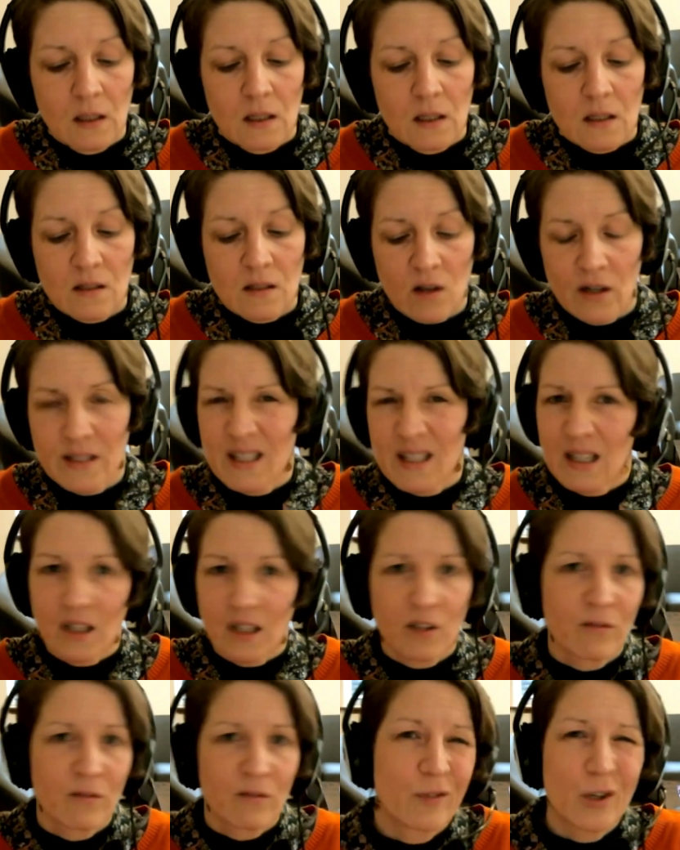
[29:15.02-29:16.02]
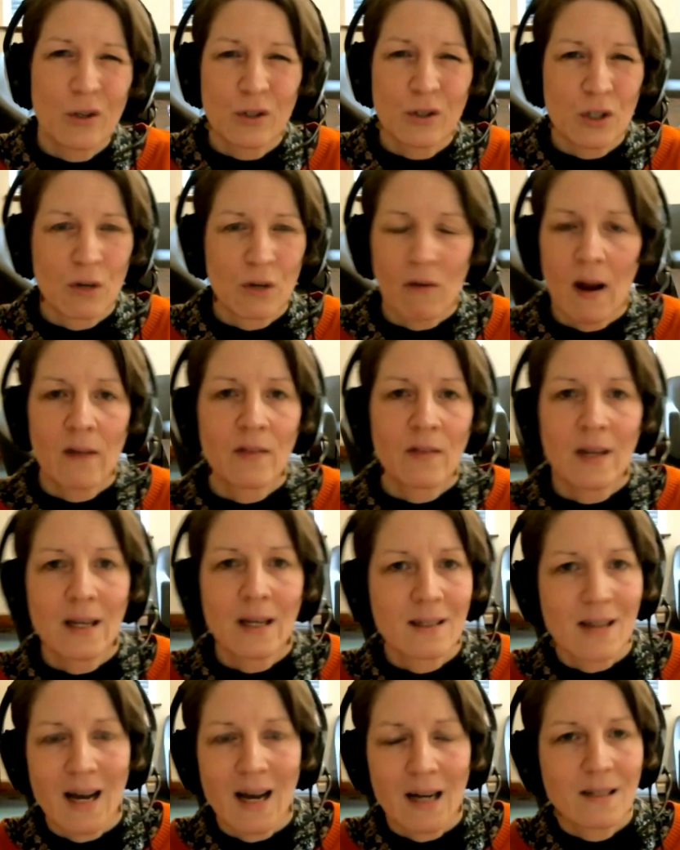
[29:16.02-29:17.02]
Citing confusion around the
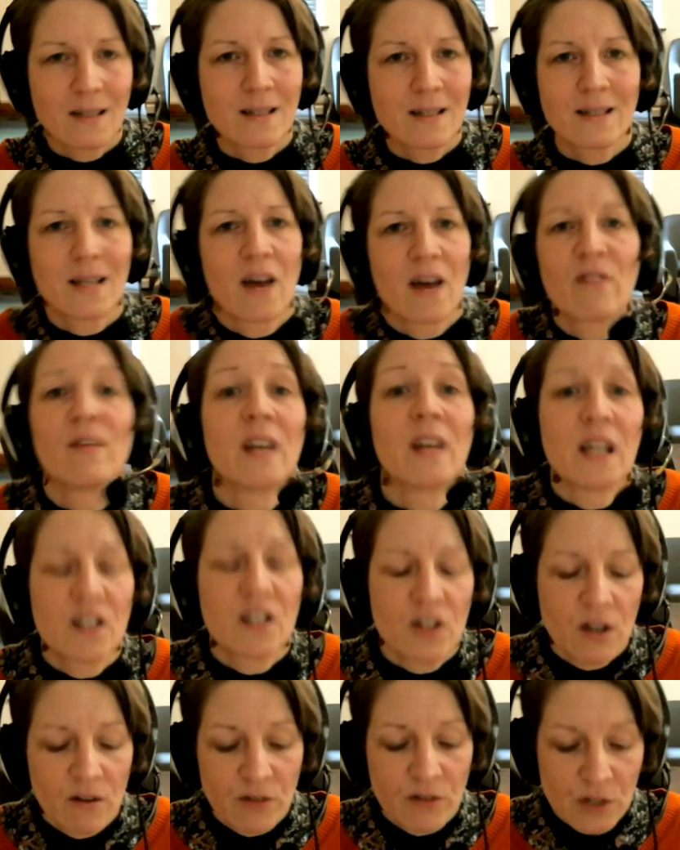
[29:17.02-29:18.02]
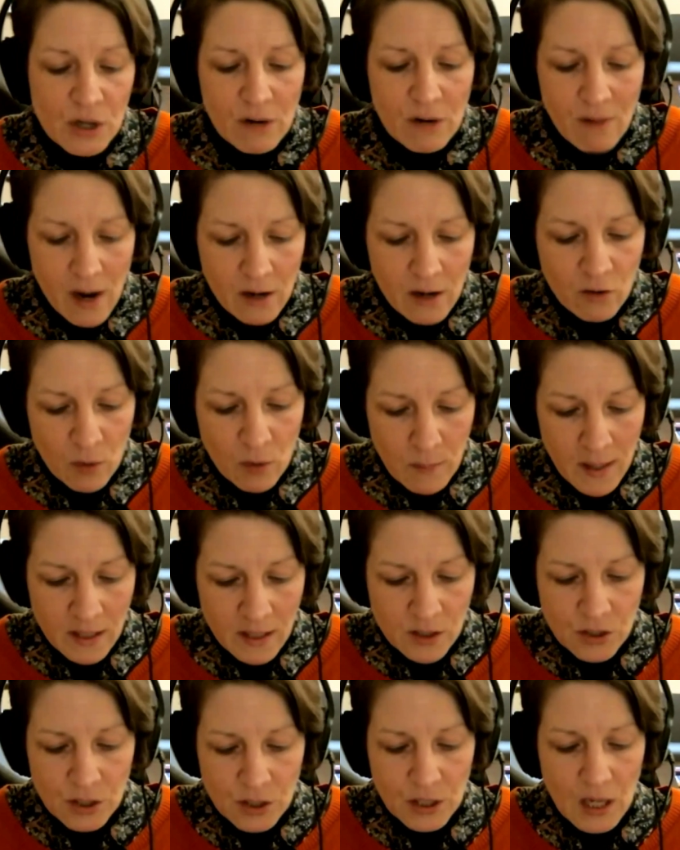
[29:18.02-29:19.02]
exact definition of a direct
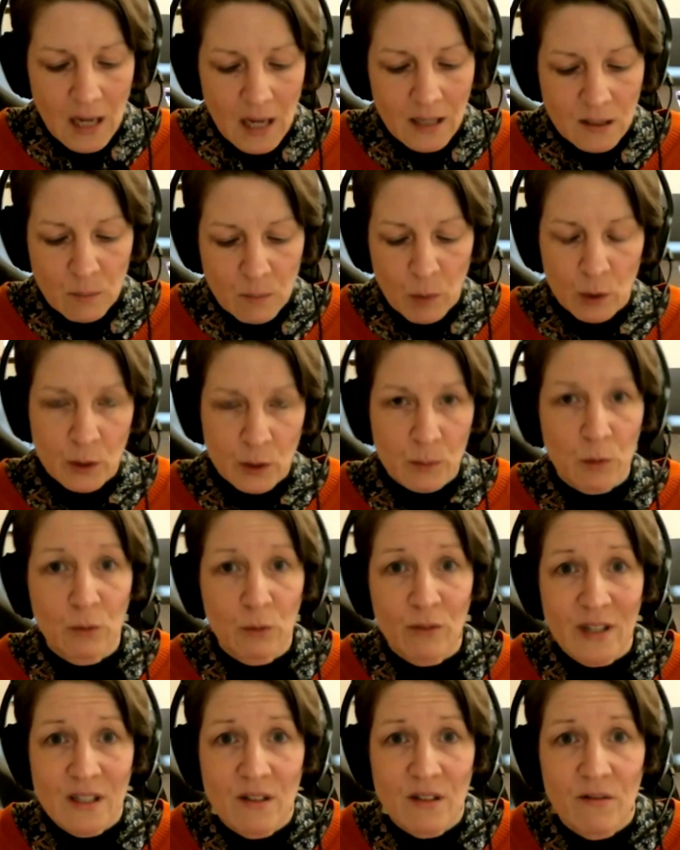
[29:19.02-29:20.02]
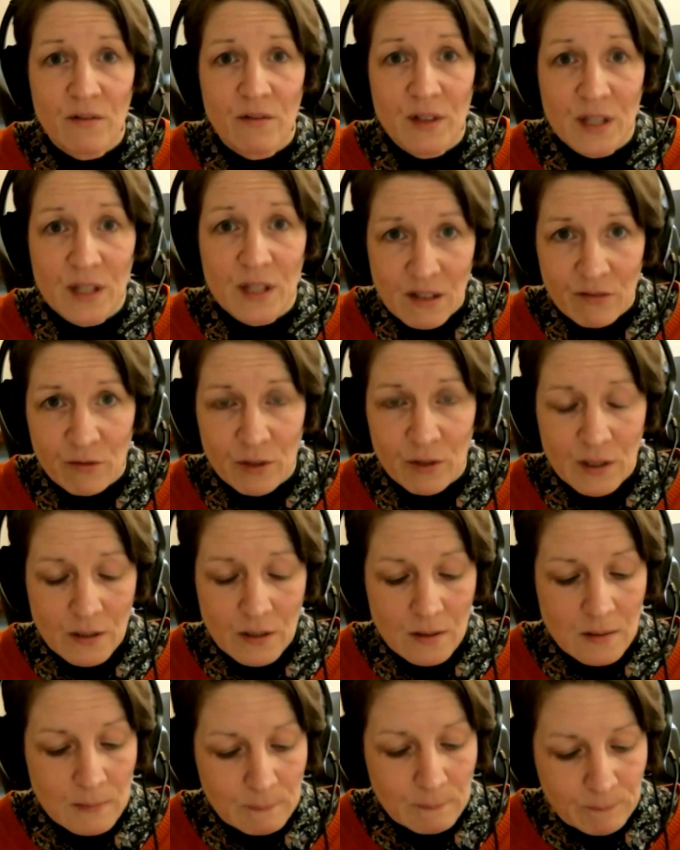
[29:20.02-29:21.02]
cremation as a possible reason for the
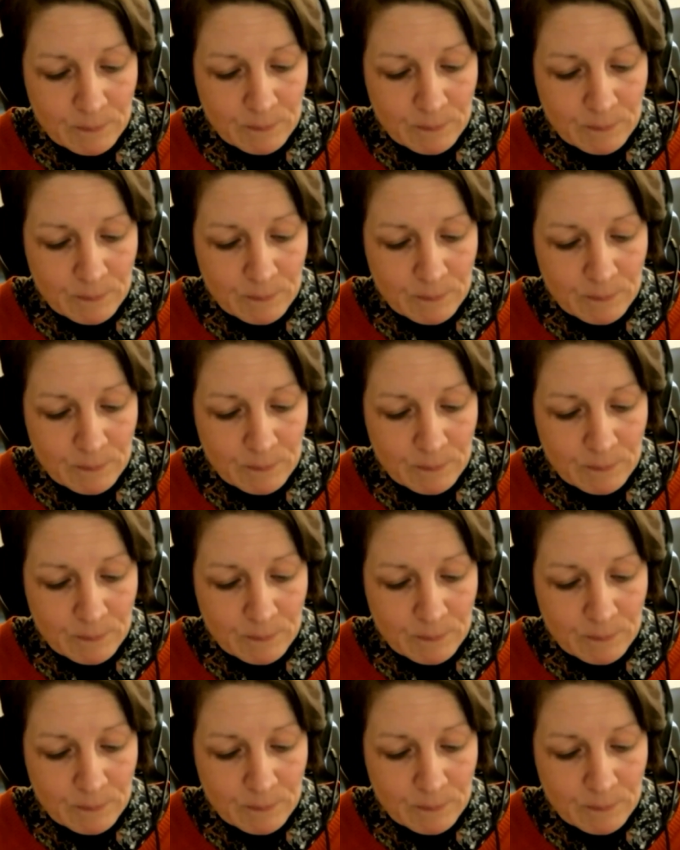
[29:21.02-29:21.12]
difference.